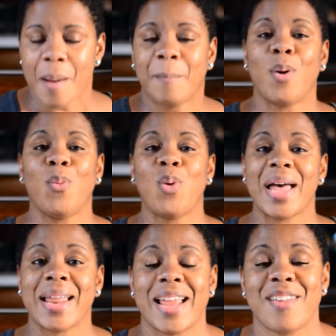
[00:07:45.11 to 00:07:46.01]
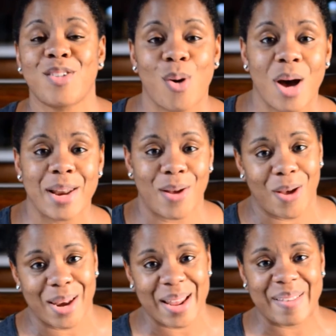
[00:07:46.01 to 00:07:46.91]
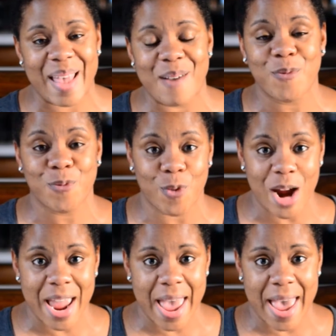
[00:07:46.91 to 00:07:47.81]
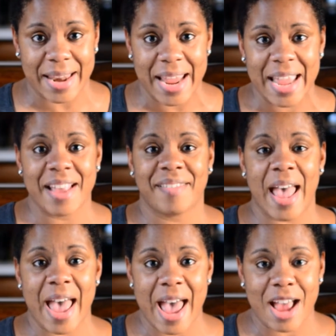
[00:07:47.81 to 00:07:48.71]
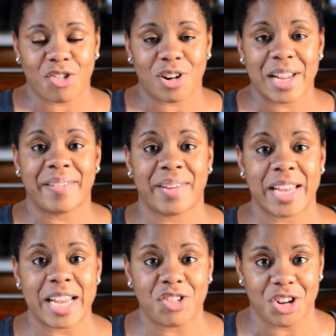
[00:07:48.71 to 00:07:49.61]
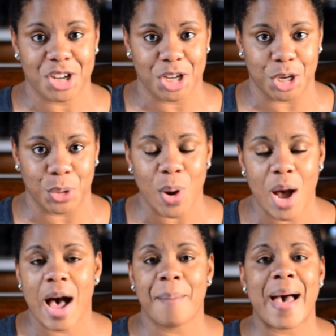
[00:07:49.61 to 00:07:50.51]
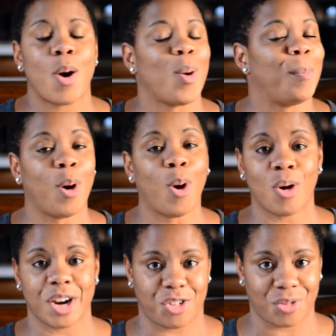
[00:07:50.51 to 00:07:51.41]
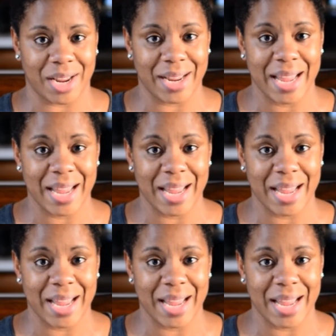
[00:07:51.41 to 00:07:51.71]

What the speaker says: But what is going on is that Fred is actually teaching you about poetry.